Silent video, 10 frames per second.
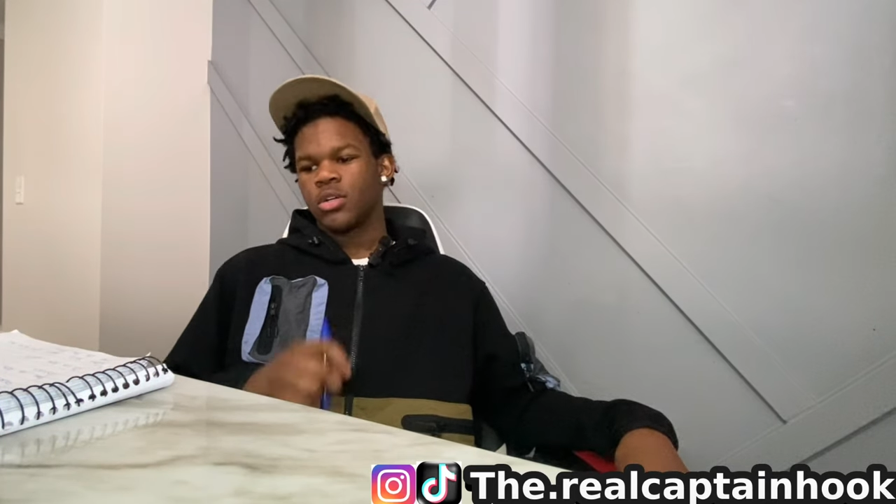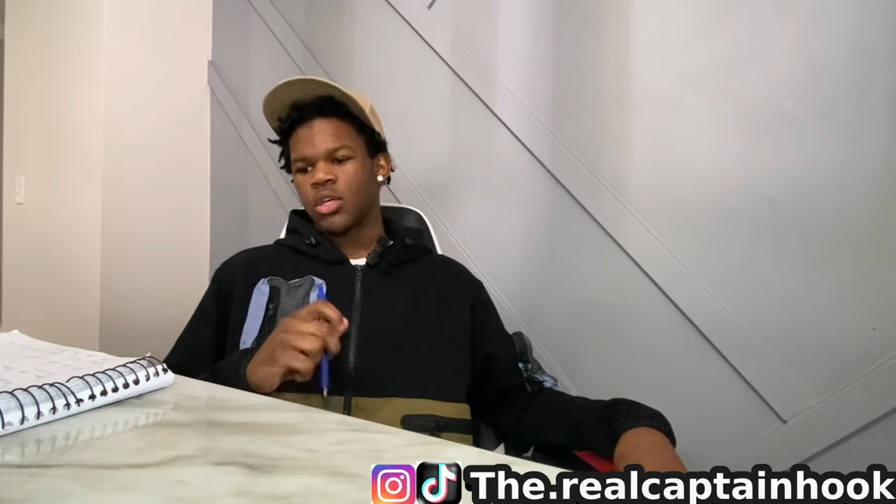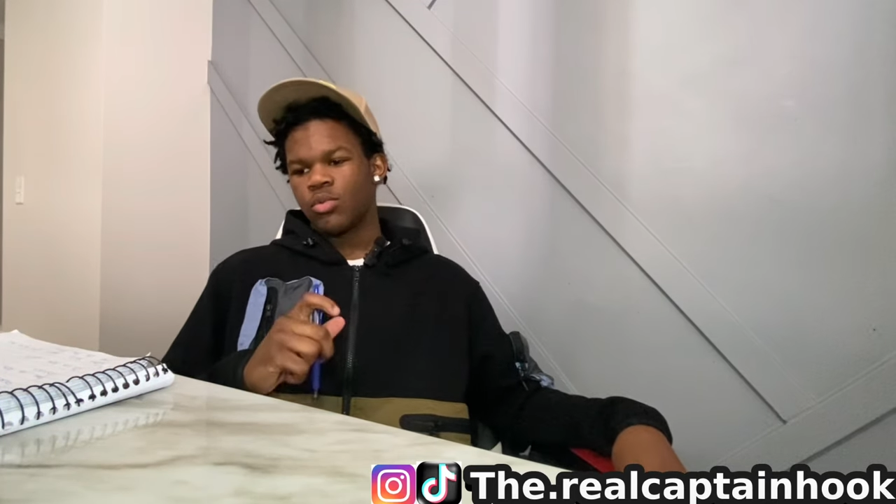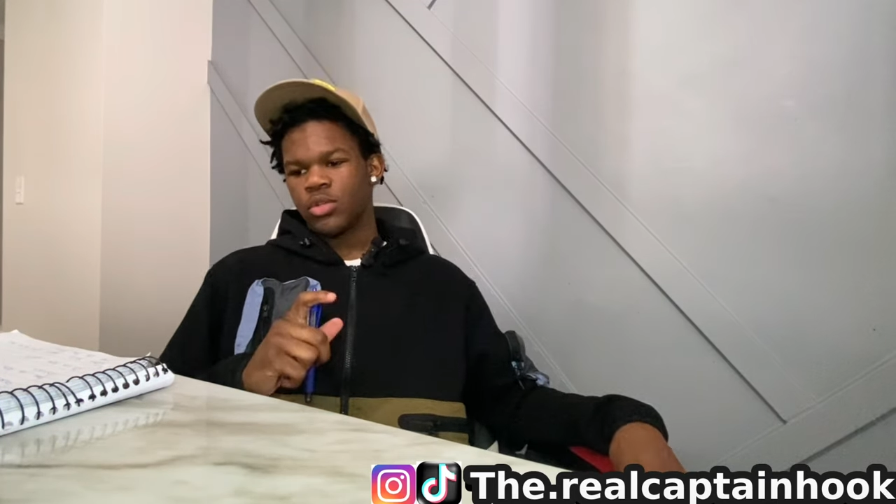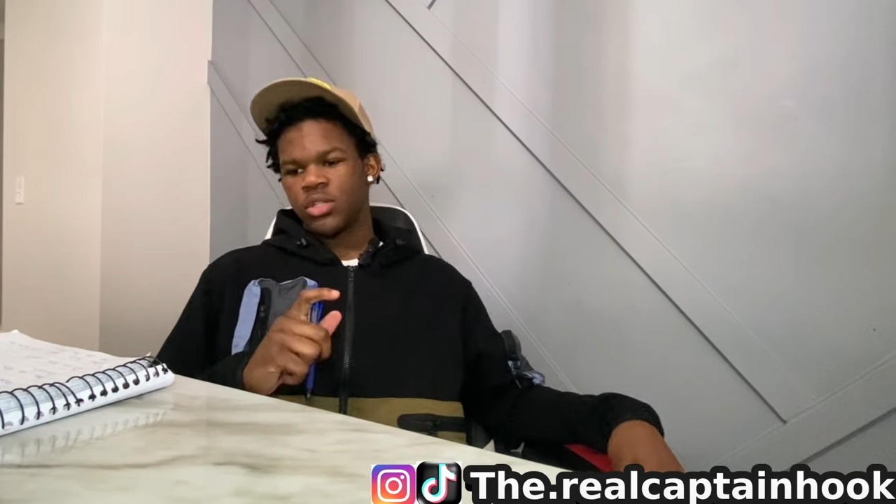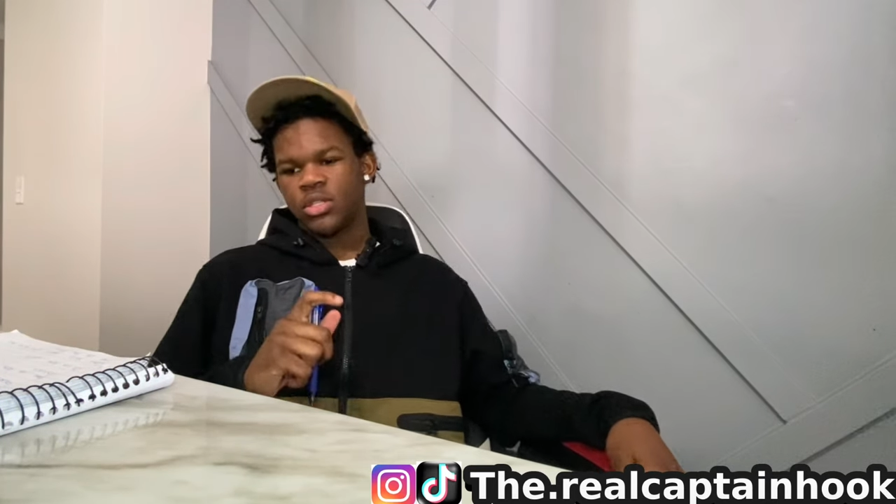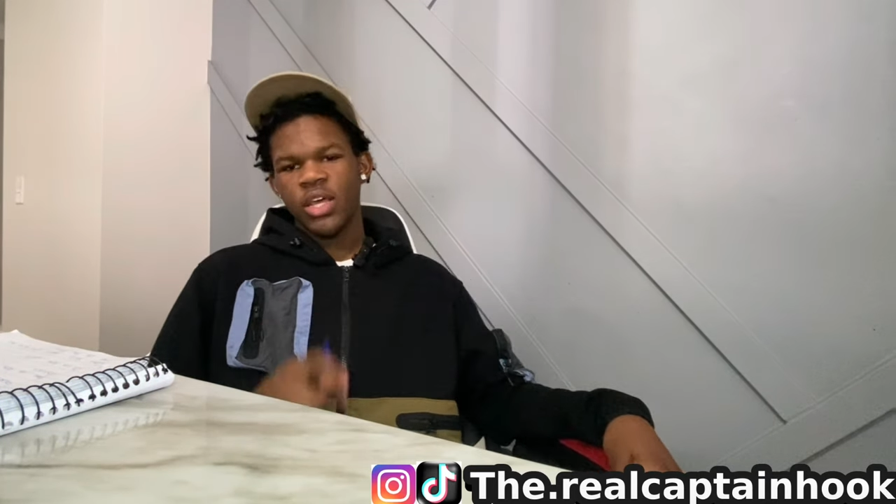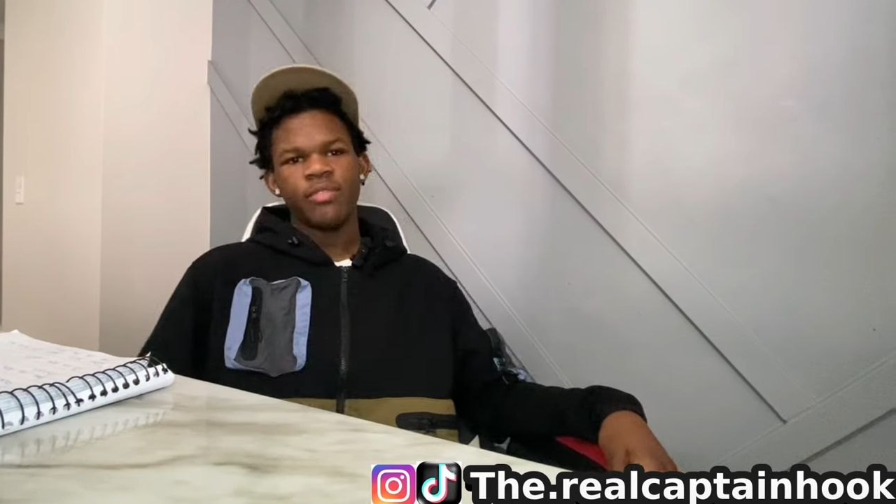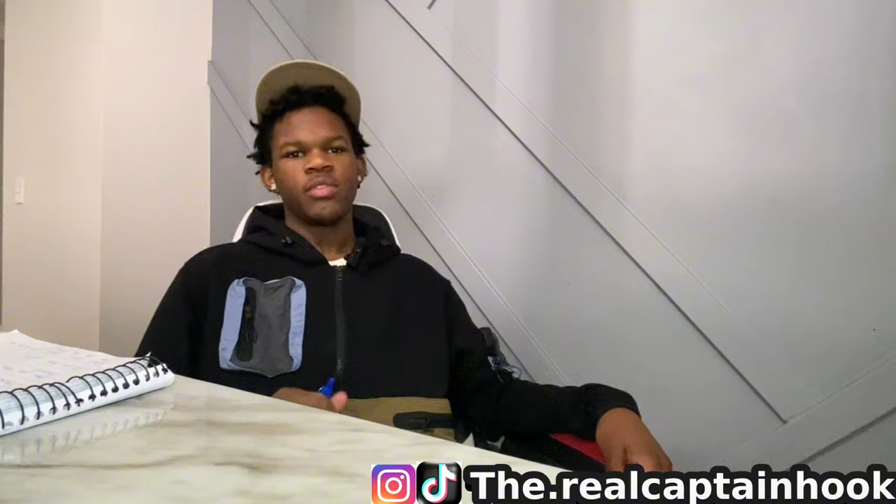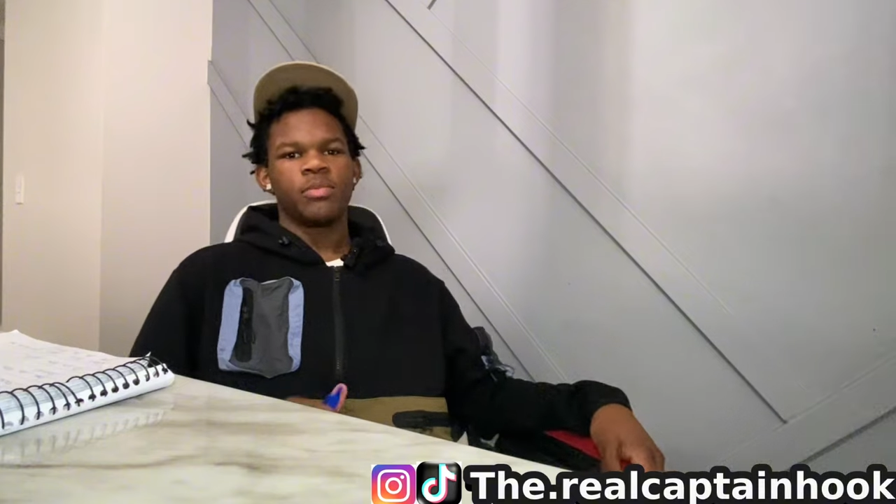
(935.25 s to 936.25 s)
It would
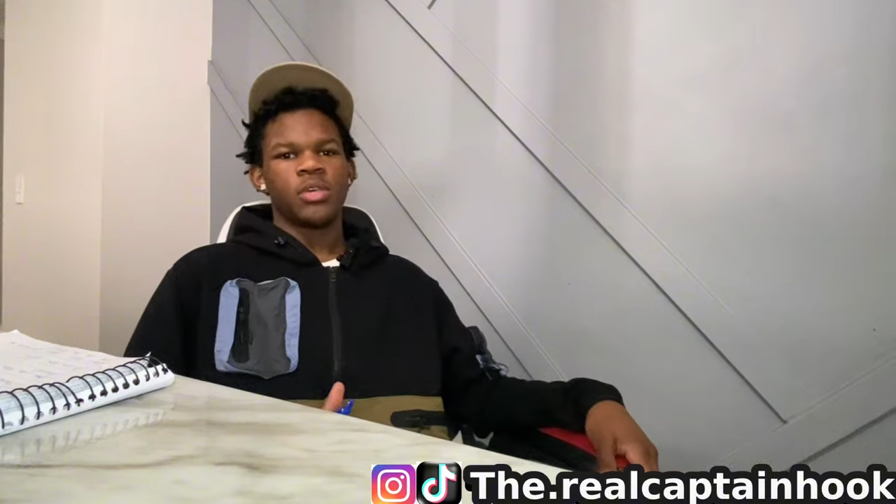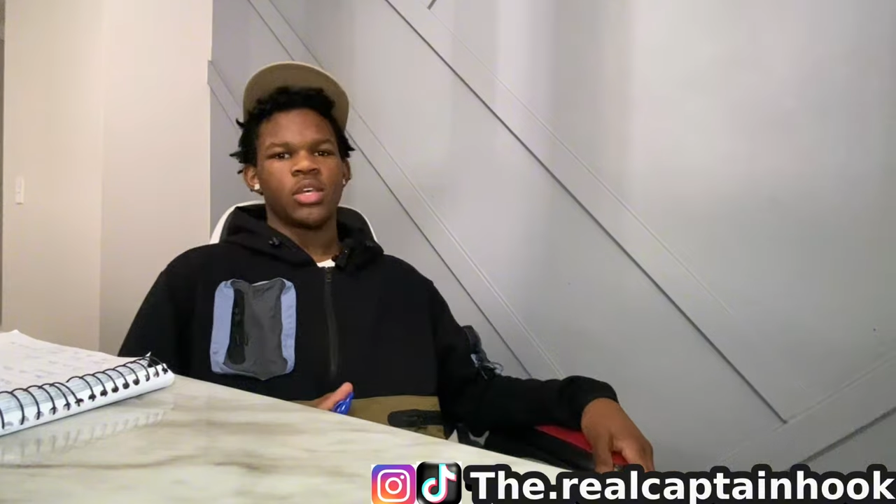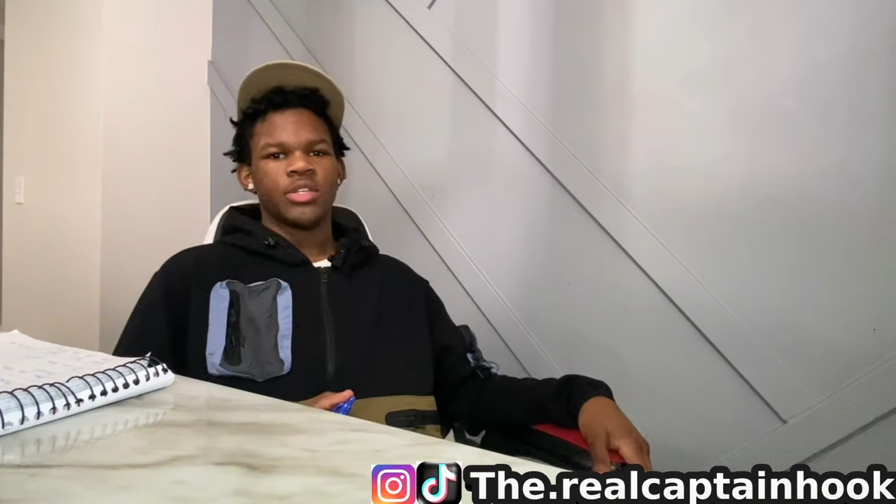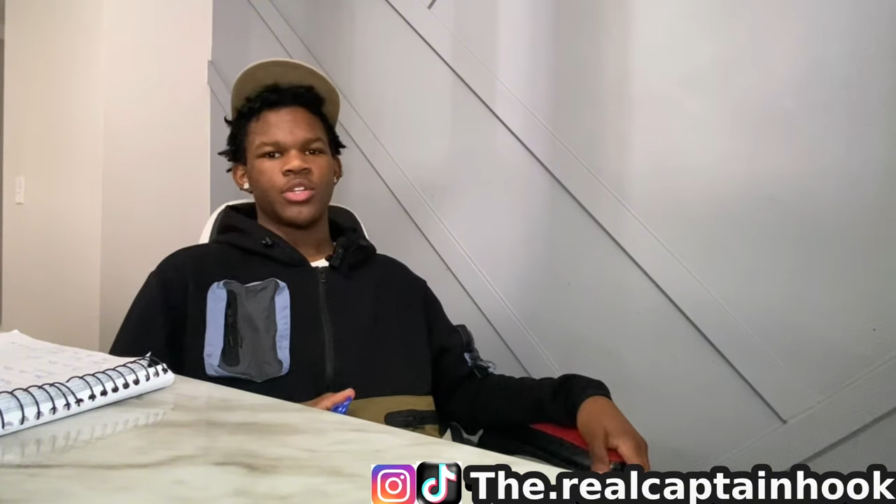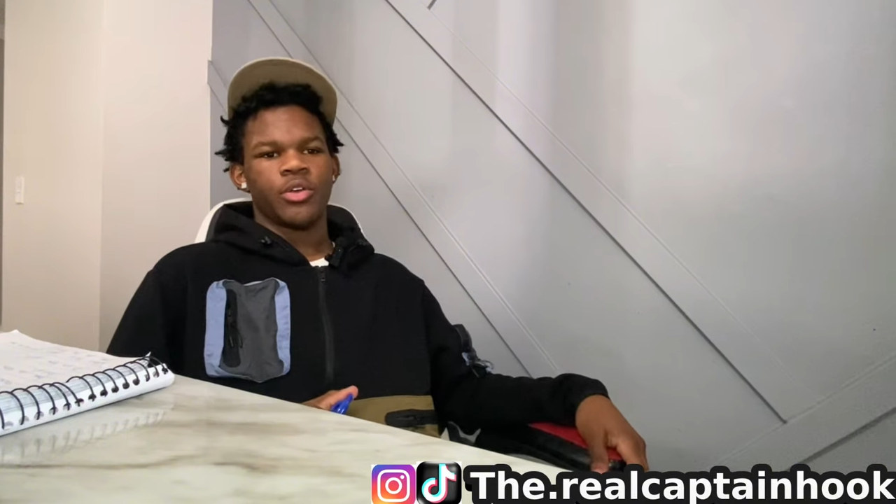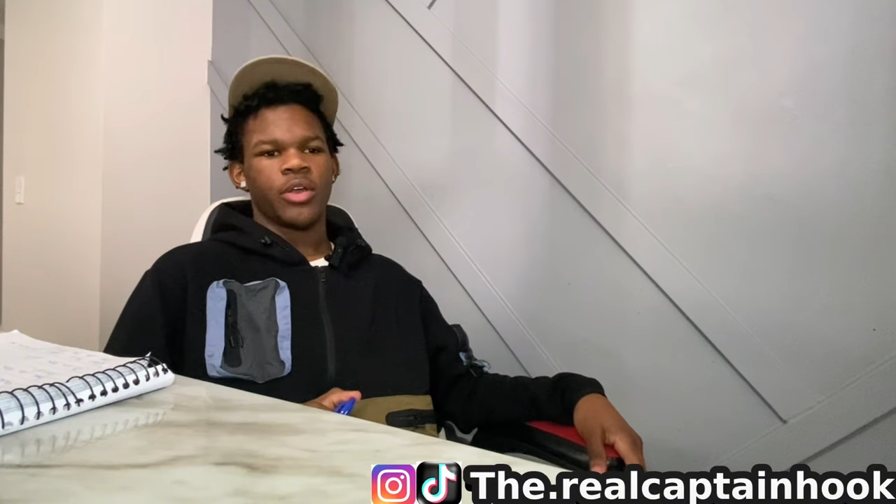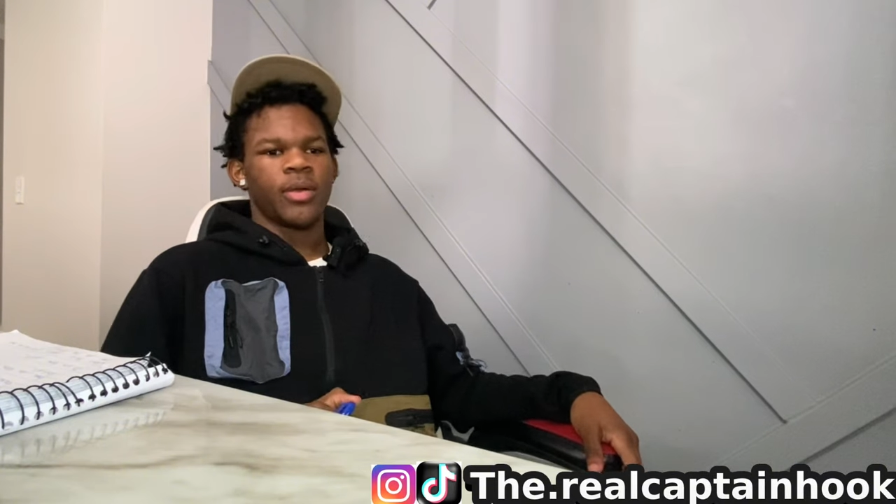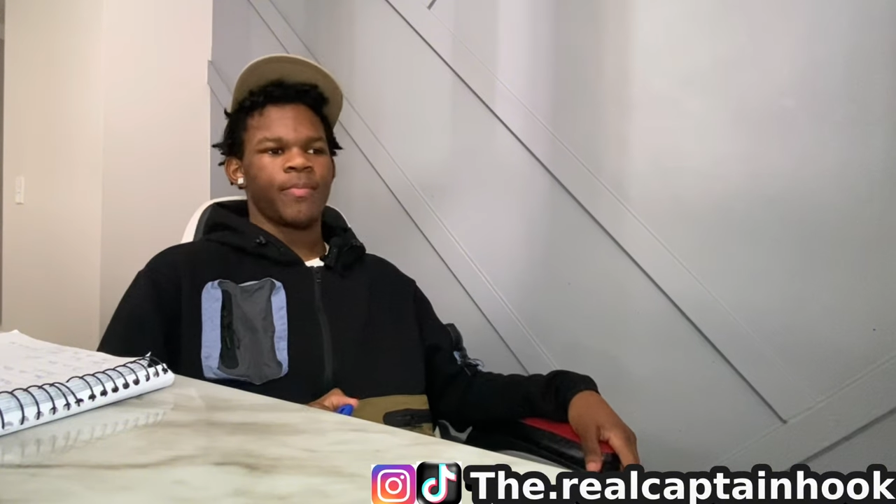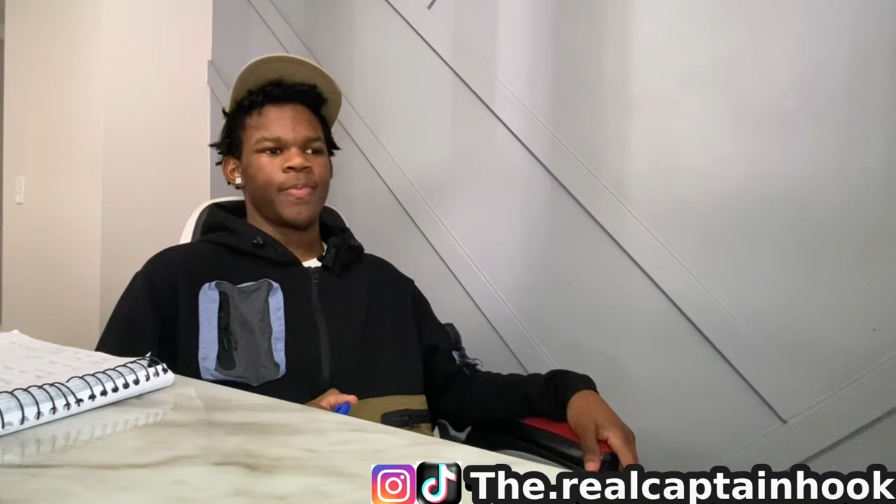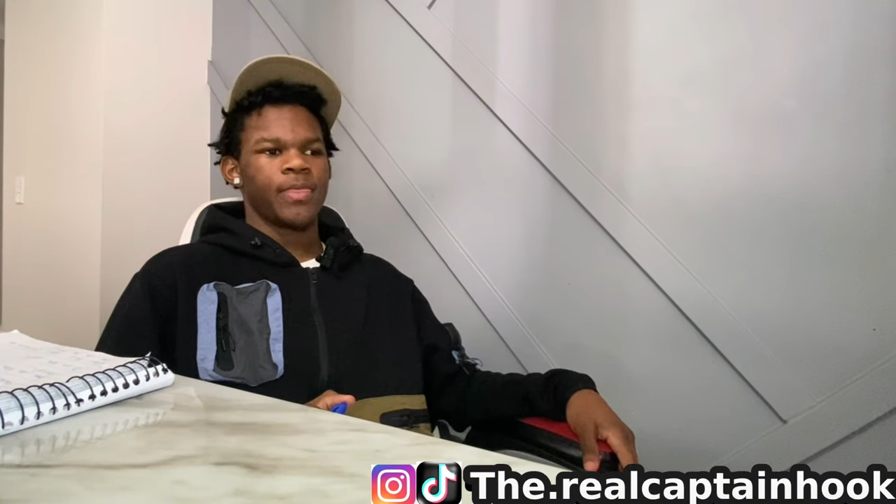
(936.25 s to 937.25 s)
definitely be Instagram.